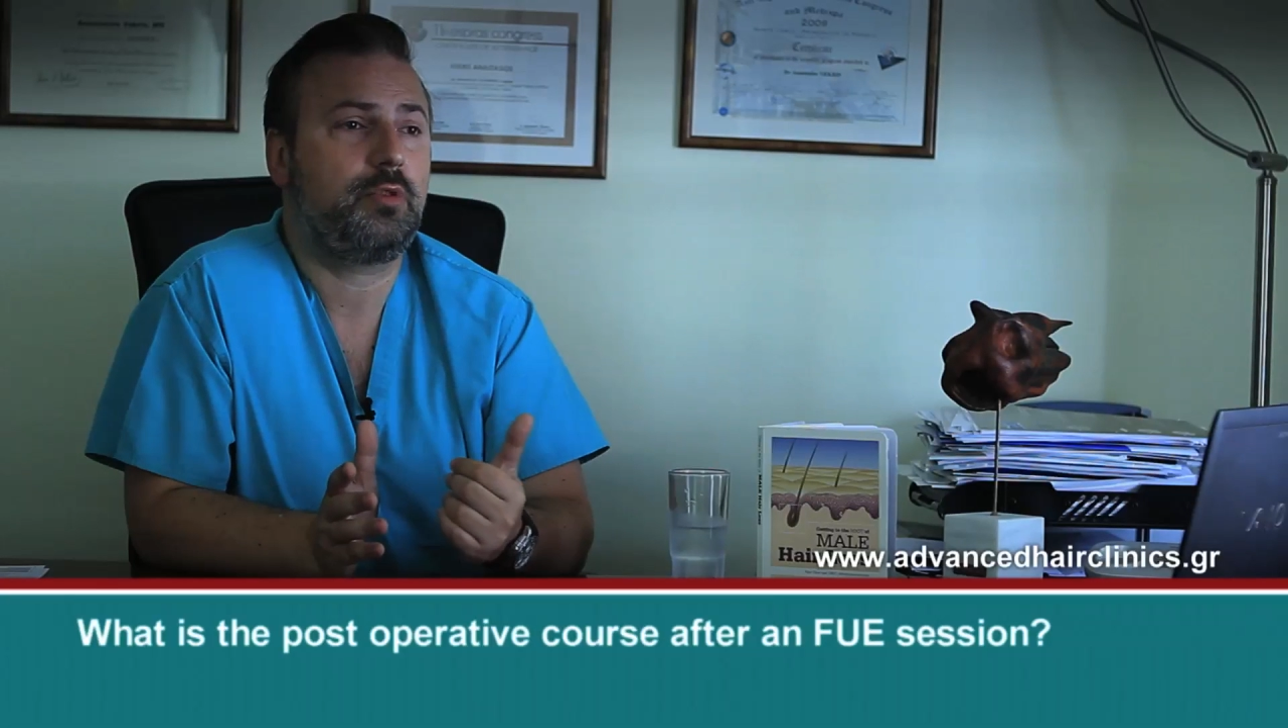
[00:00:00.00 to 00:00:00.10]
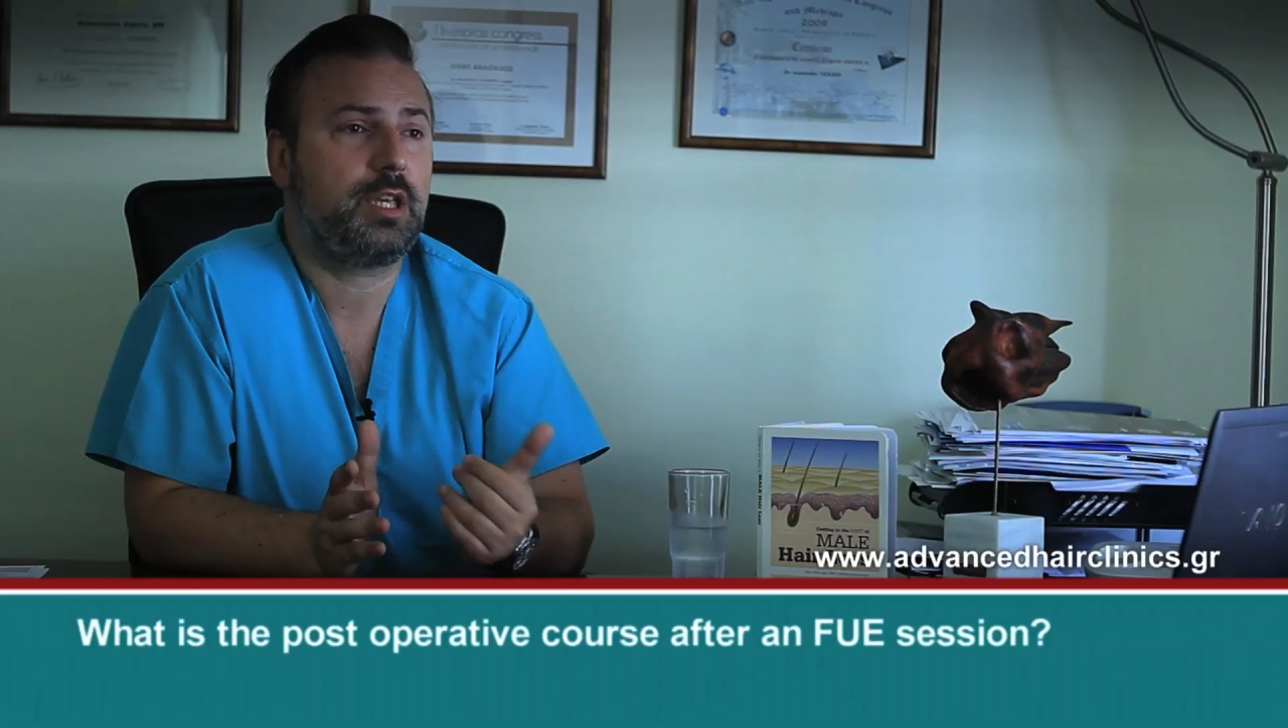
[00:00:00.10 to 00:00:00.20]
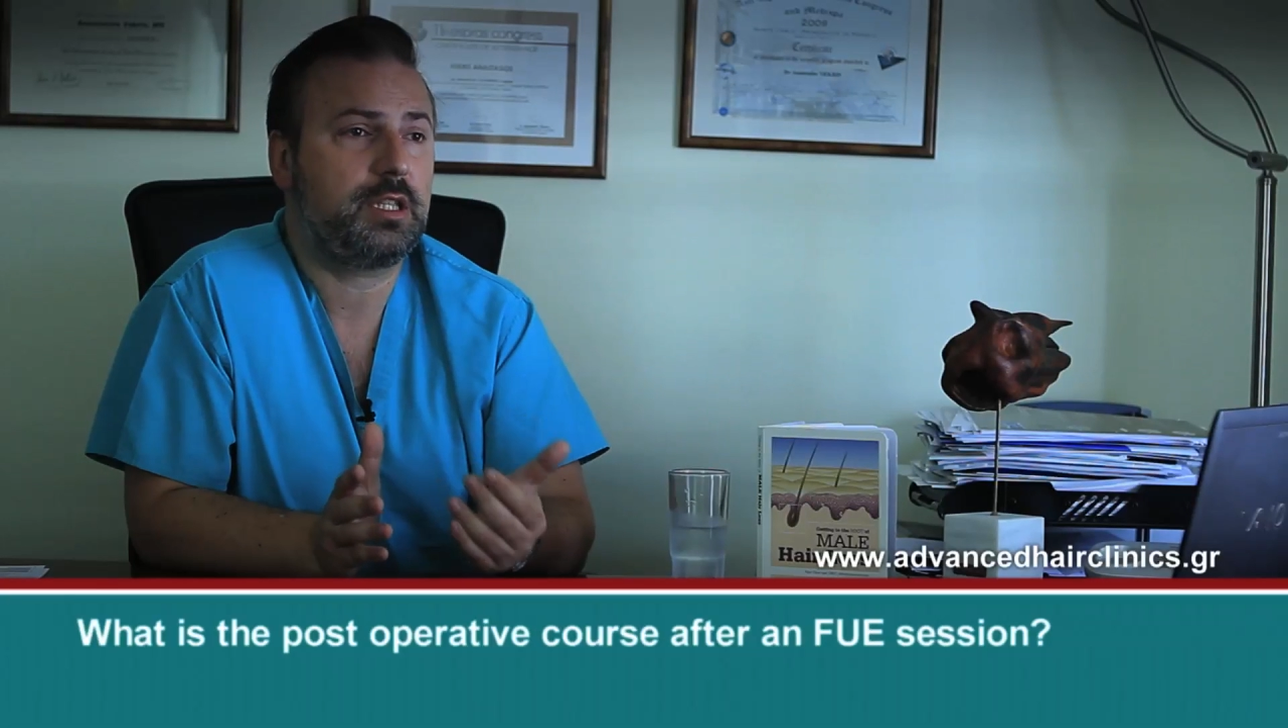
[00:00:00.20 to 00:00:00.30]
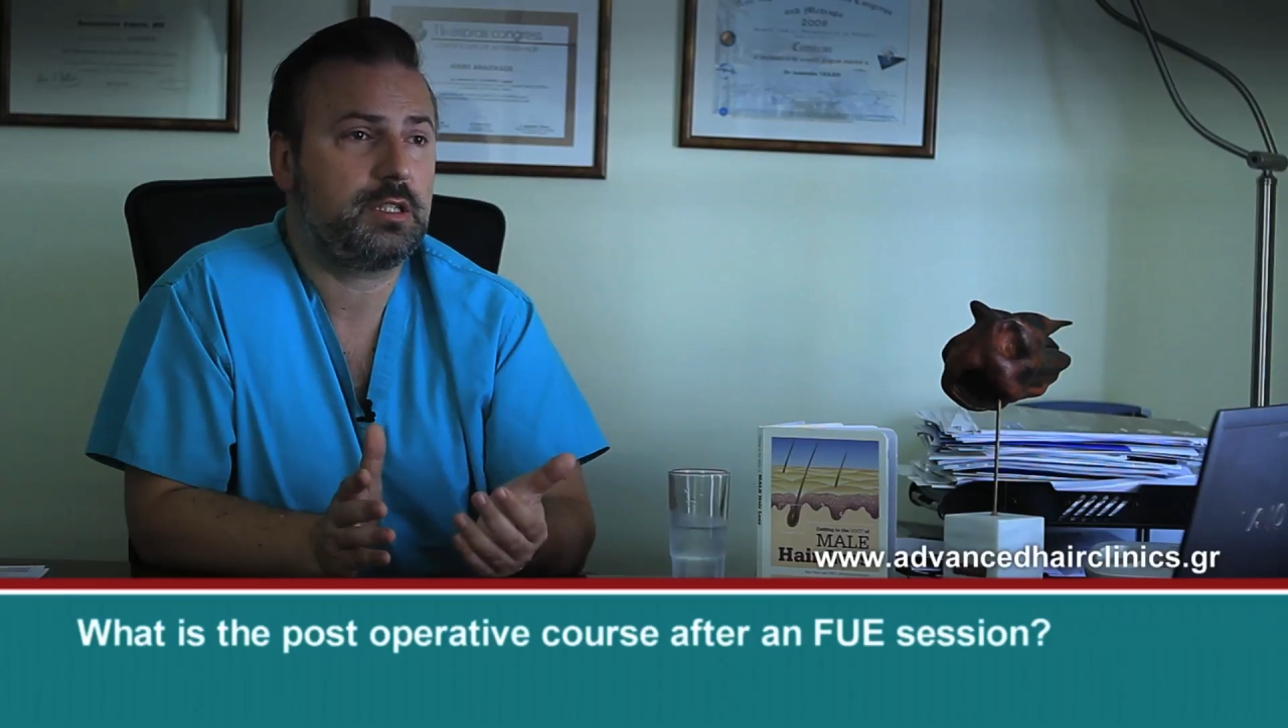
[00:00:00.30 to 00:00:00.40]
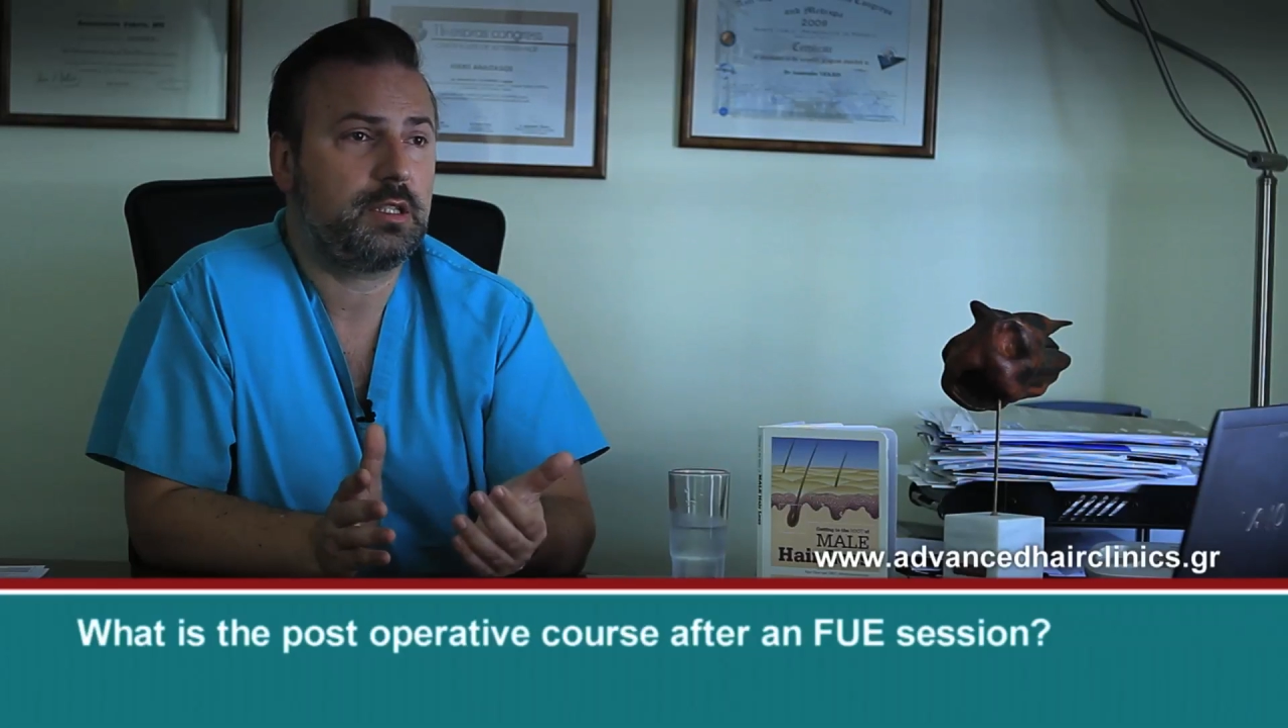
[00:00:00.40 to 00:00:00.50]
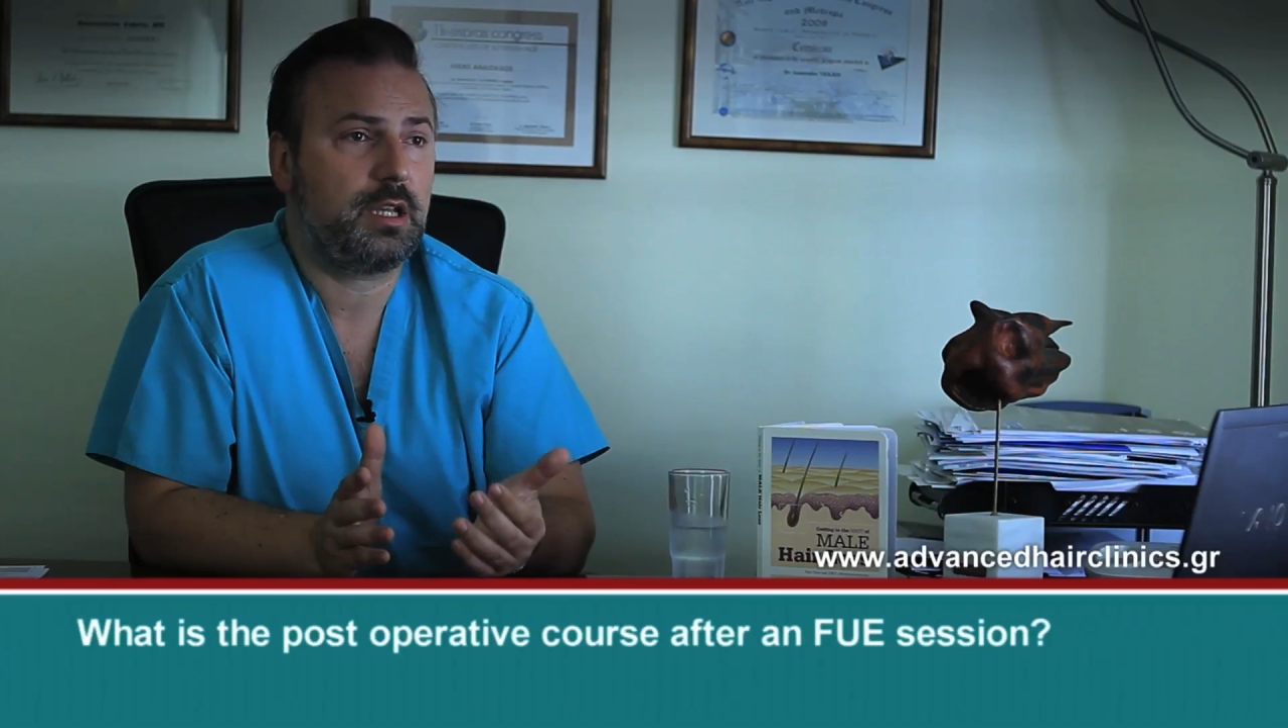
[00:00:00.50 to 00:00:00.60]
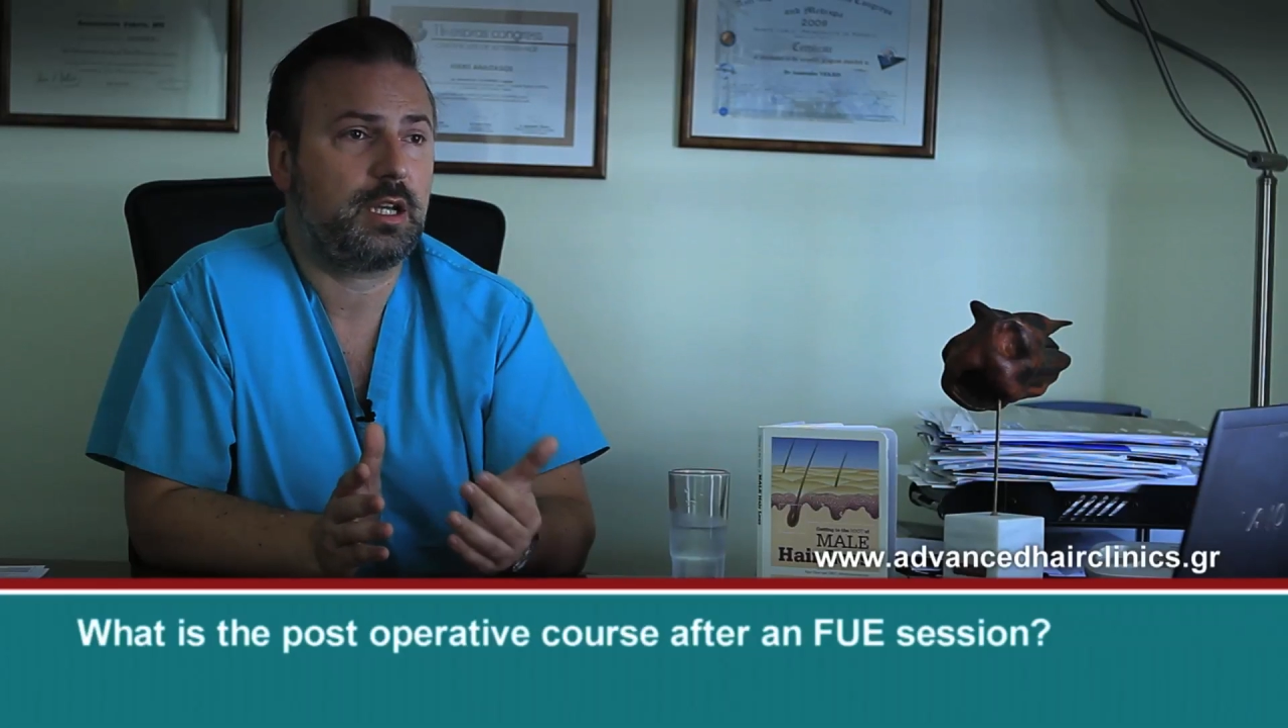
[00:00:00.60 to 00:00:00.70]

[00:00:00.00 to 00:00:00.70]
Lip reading: his